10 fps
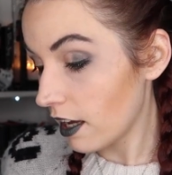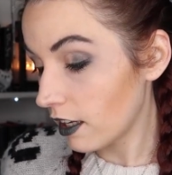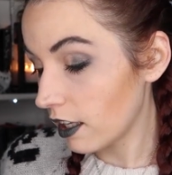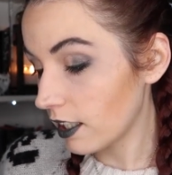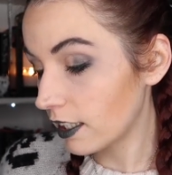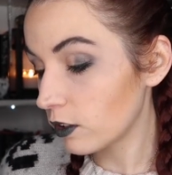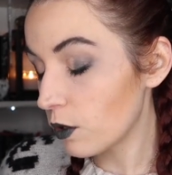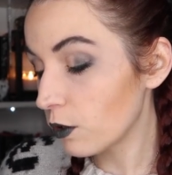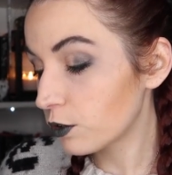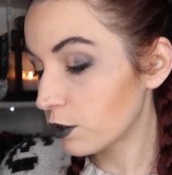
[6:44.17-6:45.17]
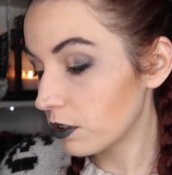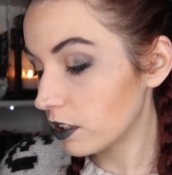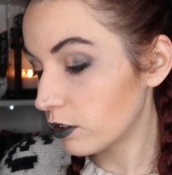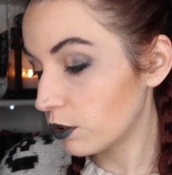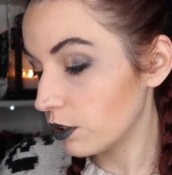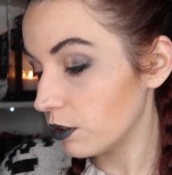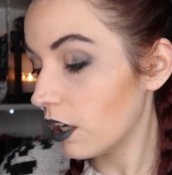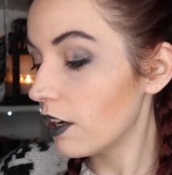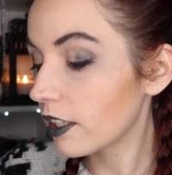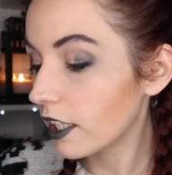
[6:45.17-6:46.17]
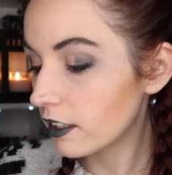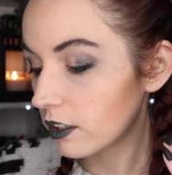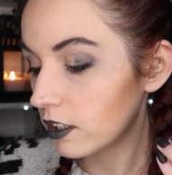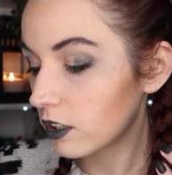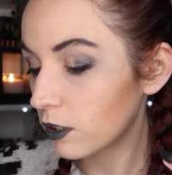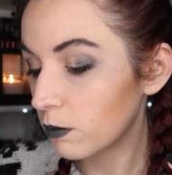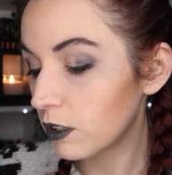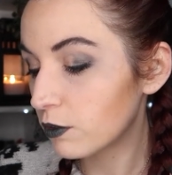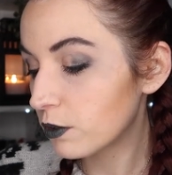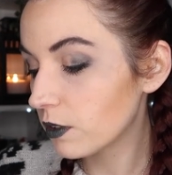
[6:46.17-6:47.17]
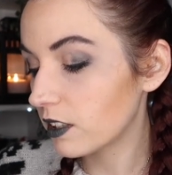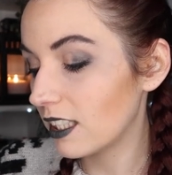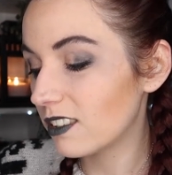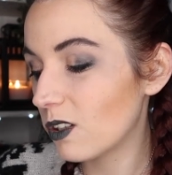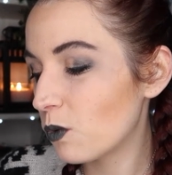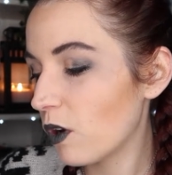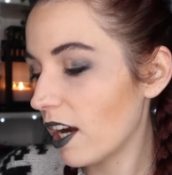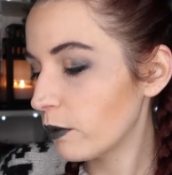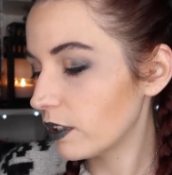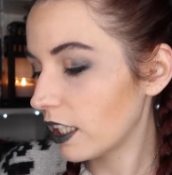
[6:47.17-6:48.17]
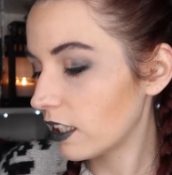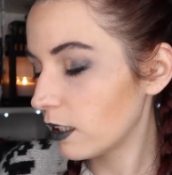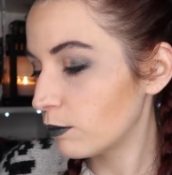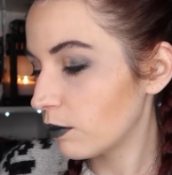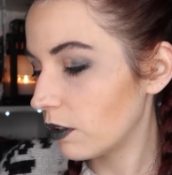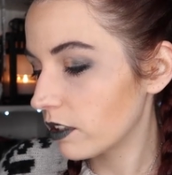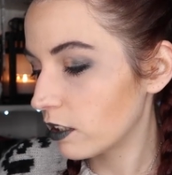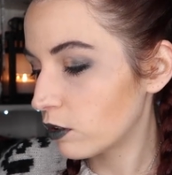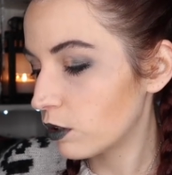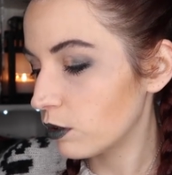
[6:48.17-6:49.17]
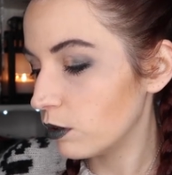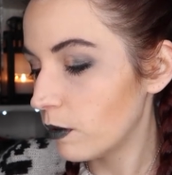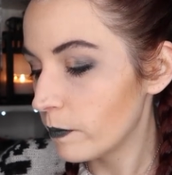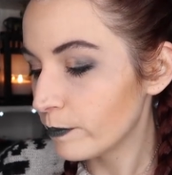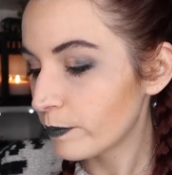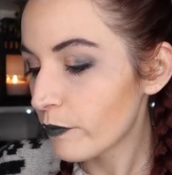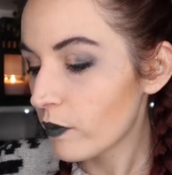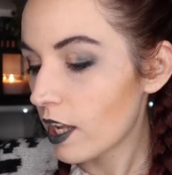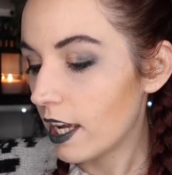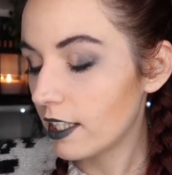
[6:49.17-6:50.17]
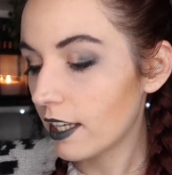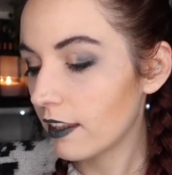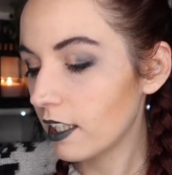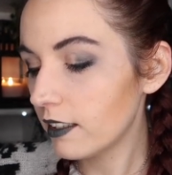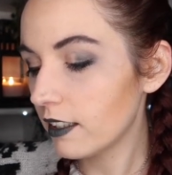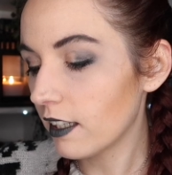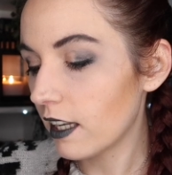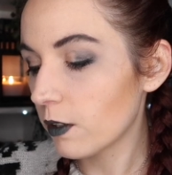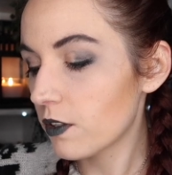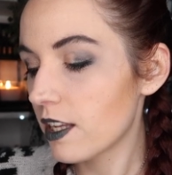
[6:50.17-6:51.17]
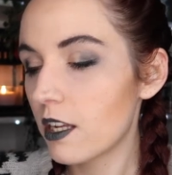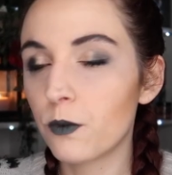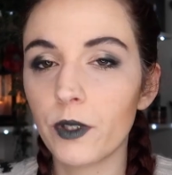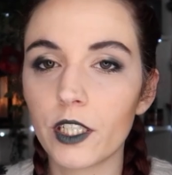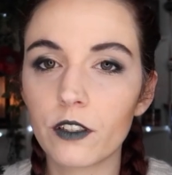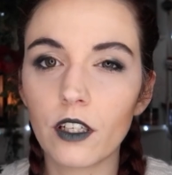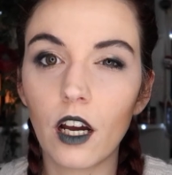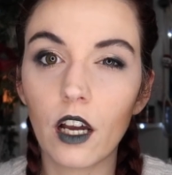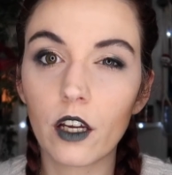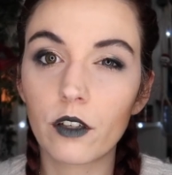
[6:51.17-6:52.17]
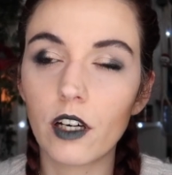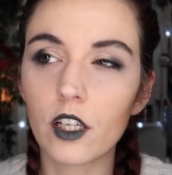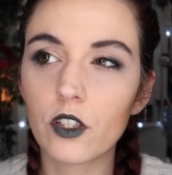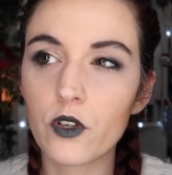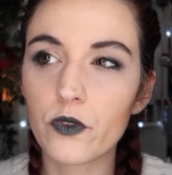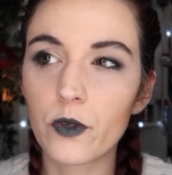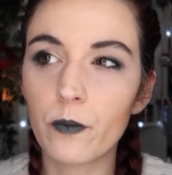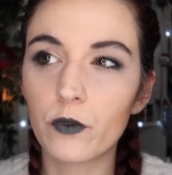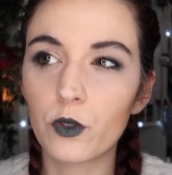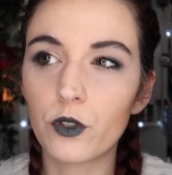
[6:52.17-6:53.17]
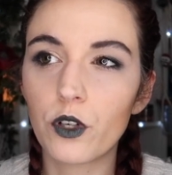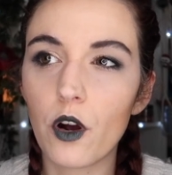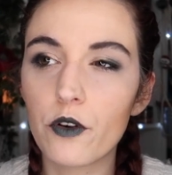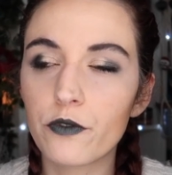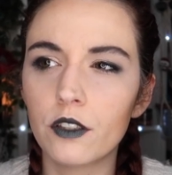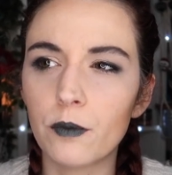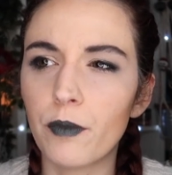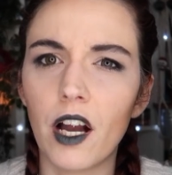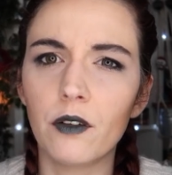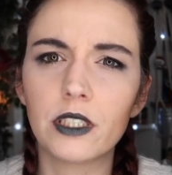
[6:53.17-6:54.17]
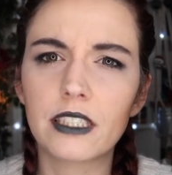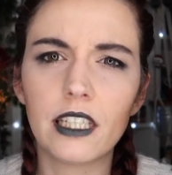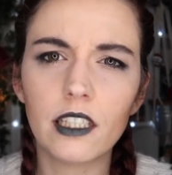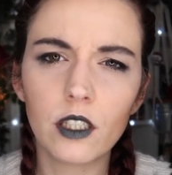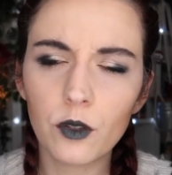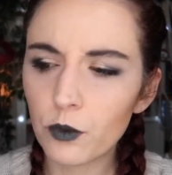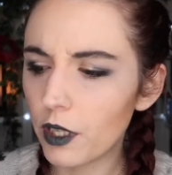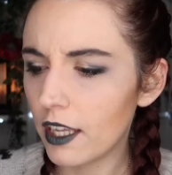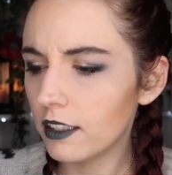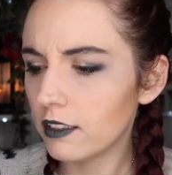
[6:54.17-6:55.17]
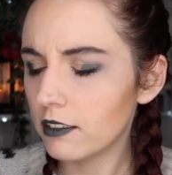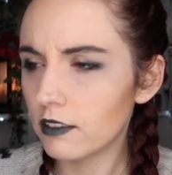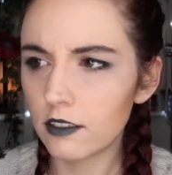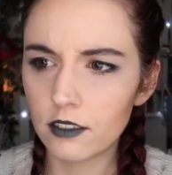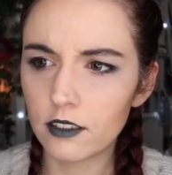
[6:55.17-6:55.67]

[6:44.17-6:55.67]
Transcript: Collect all 32. Oh, okay, so it's gonna be a full set, so why would I keep only two? And I think that Alosa and Raiden are characters from Daughter of the Pirate King and